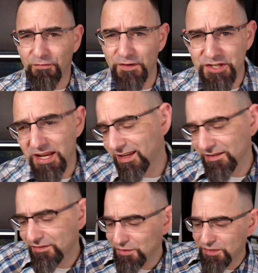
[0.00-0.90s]
fish tank
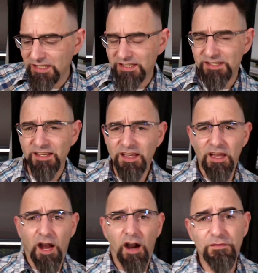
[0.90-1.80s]
enthusiast
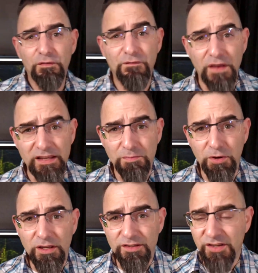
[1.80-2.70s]
off of Facebook.